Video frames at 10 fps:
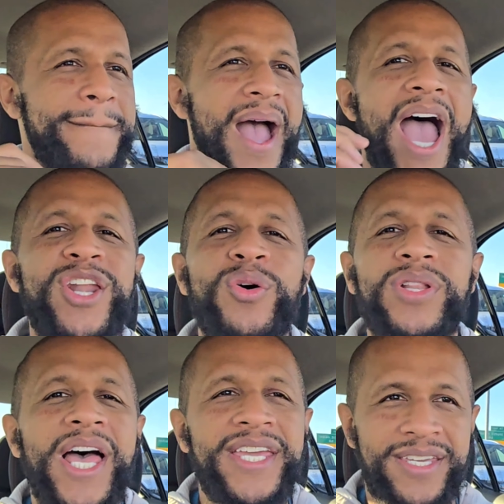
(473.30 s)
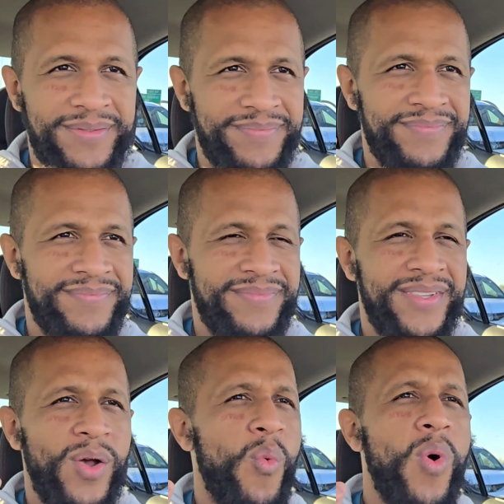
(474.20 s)
I don't like it
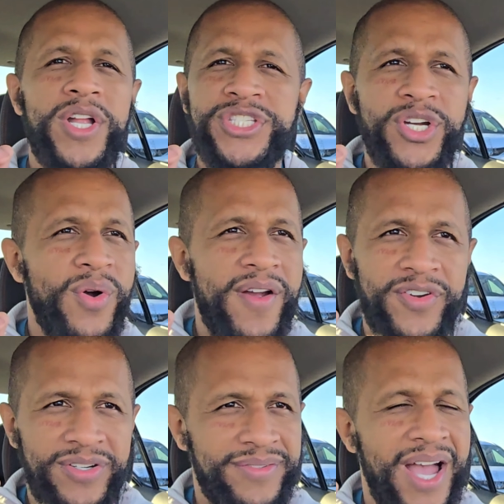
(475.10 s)
whatsoever.